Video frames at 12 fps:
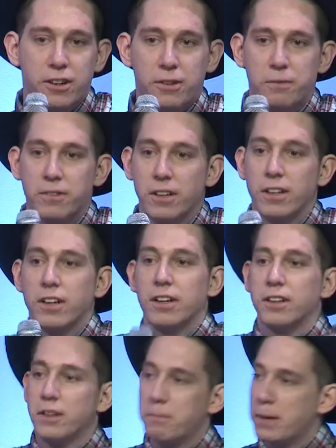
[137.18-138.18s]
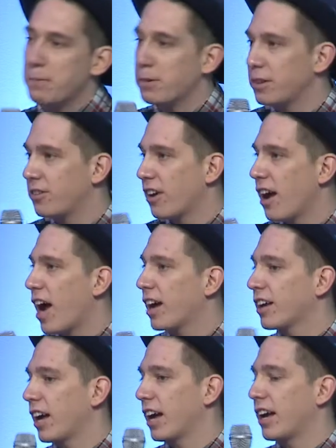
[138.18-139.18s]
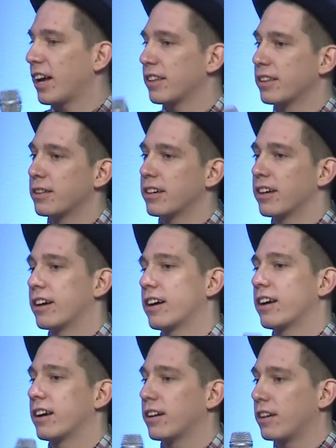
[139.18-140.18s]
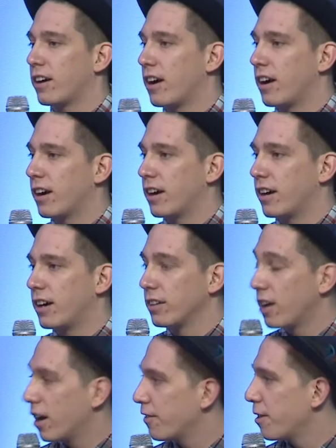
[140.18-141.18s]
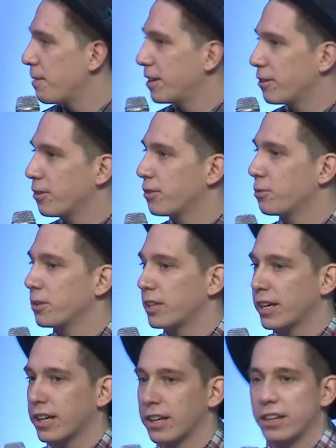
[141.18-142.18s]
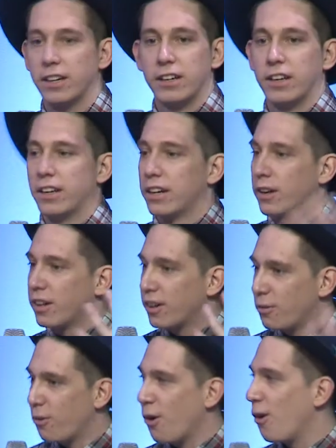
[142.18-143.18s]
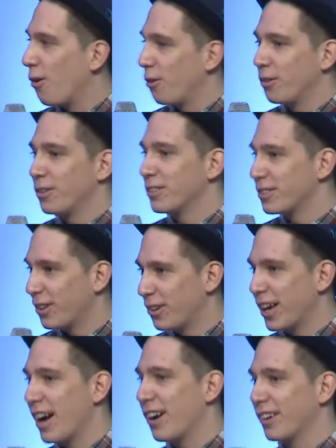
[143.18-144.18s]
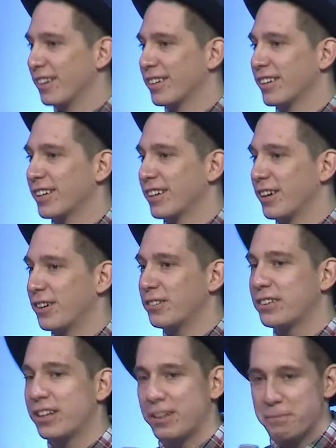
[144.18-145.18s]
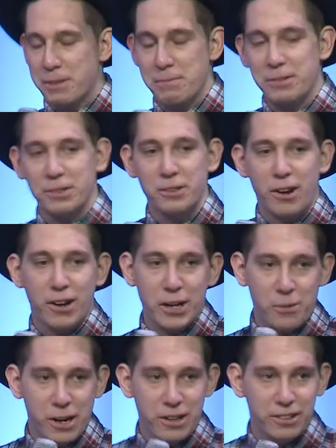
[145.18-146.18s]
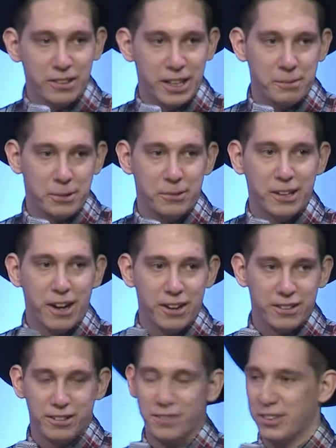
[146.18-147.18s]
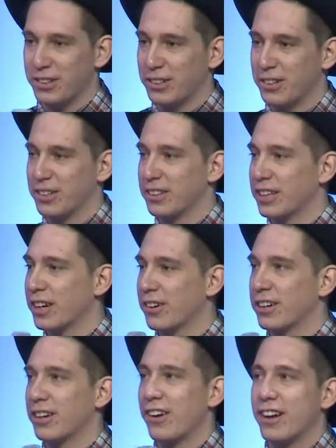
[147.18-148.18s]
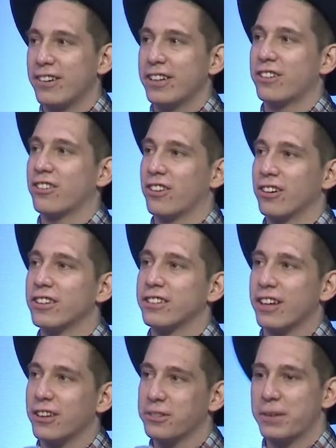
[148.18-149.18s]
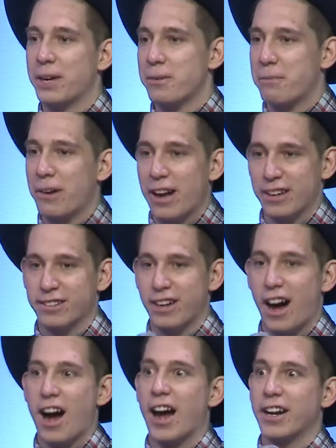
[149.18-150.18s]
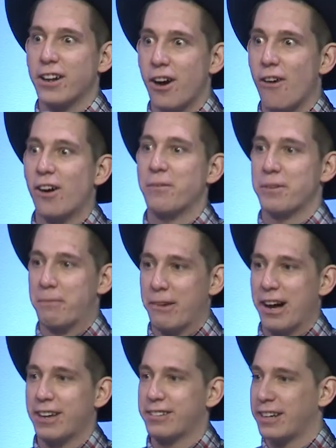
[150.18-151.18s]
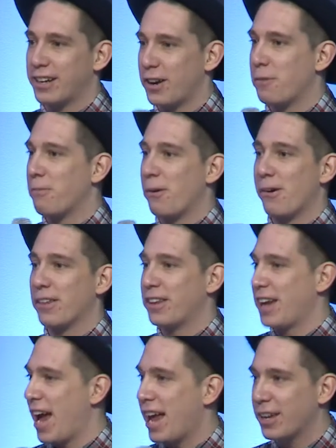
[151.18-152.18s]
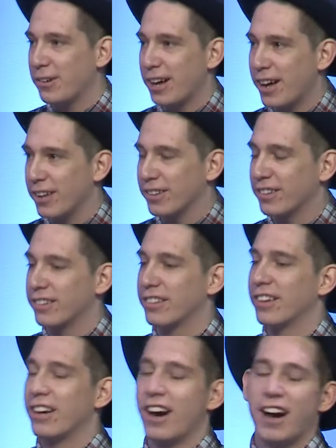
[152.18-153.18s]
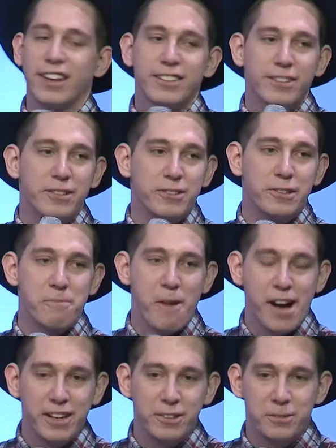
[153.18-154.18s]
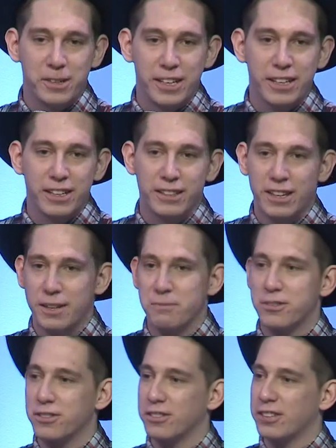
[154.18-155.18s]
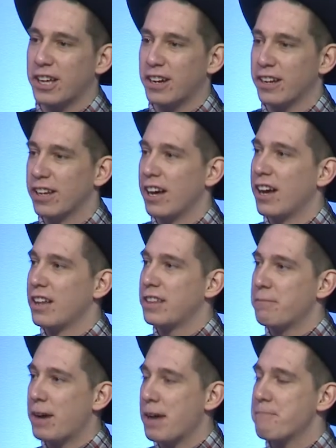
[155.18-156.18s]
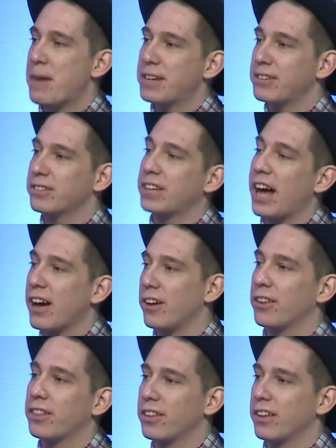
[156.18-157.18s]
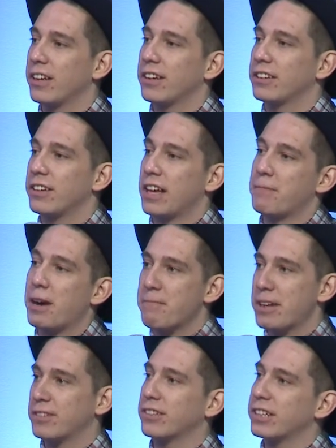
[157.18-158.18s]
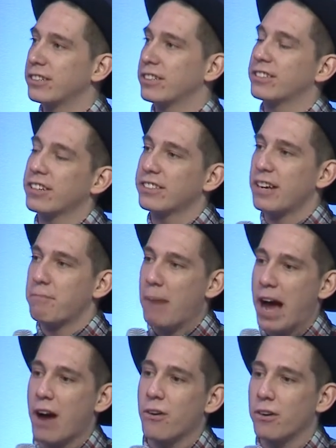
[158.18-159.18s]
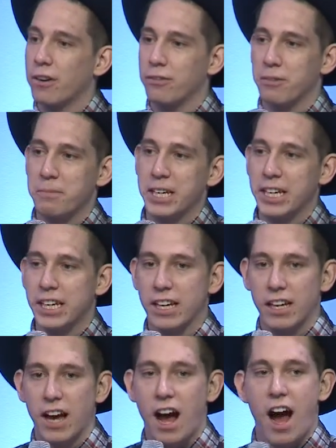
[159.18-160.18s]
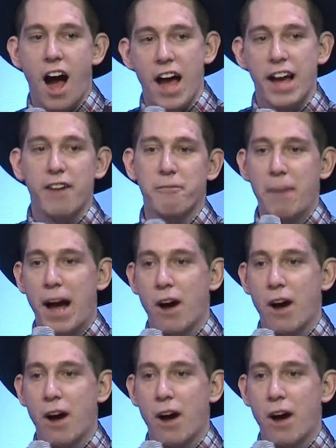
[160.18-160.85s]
you know, the people at Jack and a lot of our mentors were like, whoa, slow down, you know? People who already wear their label, regardless of their clothing, they go, you know, I don't need a shirt that tells me I'm depressed. I know I'm depressed. I know more than anyone else. I need something that reminds me that that my mental health and my mental illness doesn't have power over me. I have